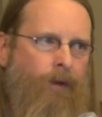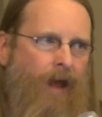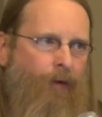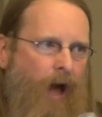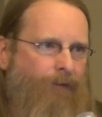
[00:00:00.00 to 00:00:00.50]

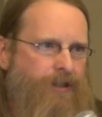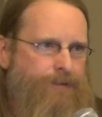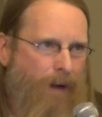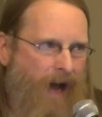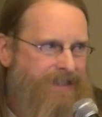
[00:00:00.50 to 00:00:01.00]
and they're not
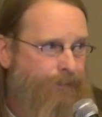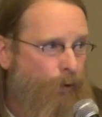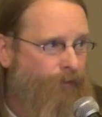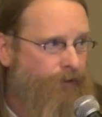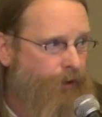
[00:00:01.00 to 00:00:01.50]

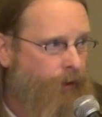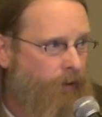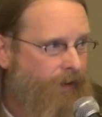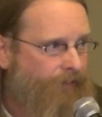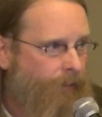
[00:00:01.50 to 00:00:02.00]
responsible for
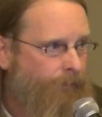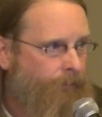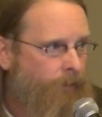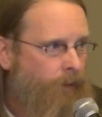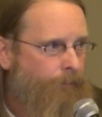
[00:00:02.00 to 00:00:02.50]
journalism
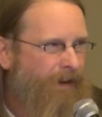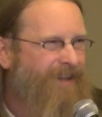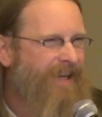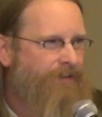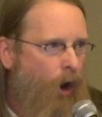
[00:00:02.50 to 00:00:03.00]

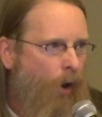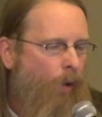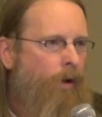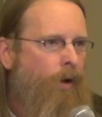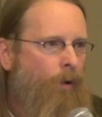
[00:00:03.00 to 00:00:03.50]
because they
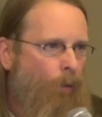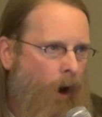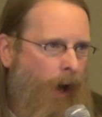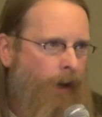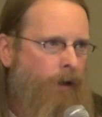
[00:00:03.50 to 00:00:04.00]
don't
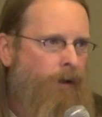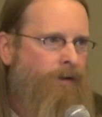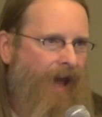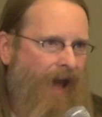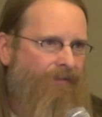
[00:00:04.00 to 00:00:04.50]
want
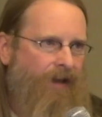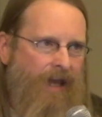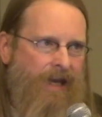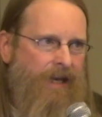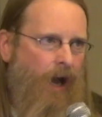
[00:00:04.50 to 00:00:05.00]
to have
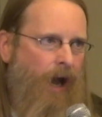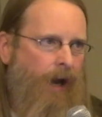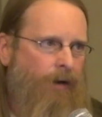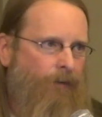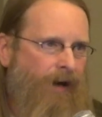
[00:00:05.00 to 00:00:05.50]
any
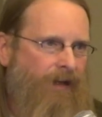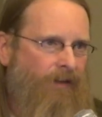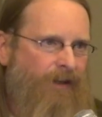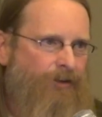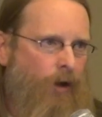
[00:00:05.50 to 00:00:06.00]
kind of
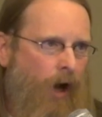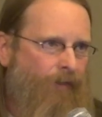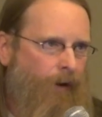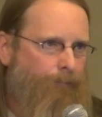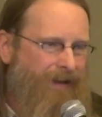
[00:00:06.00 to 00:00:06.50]
regulation on
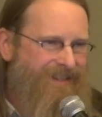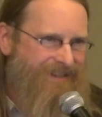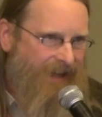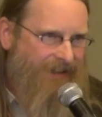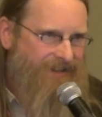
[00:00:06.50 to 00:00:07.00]
their
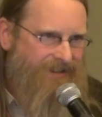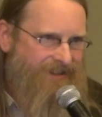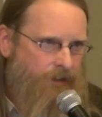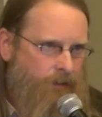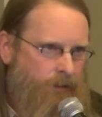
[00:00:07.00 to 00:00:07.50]

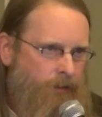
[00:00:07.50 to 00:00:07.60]
business.